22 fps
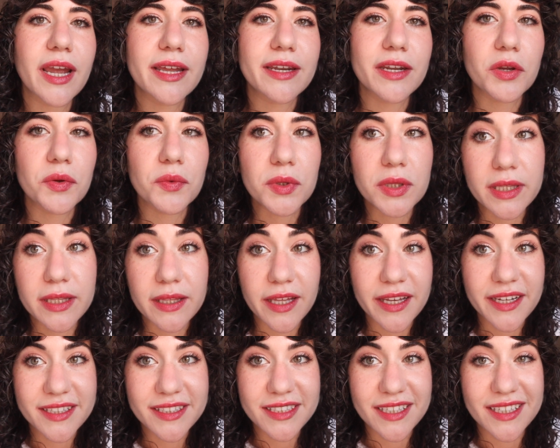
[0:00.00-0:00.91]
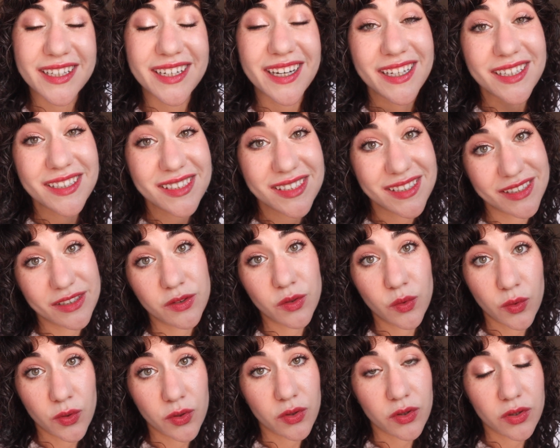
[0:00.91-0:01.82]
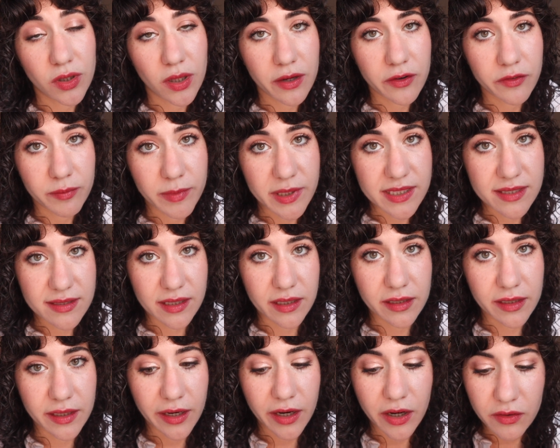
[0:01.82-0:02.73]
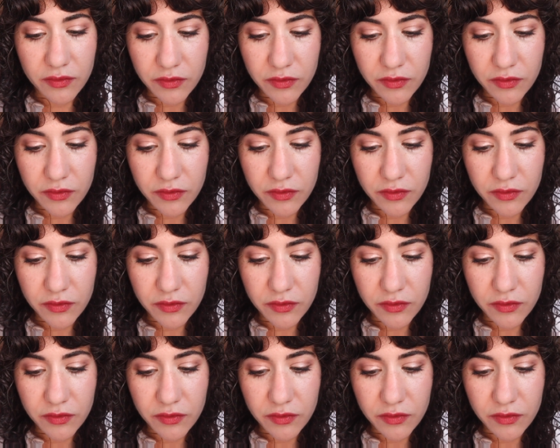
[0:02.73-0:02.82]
and I really liked it, and I still order a lot of my skincare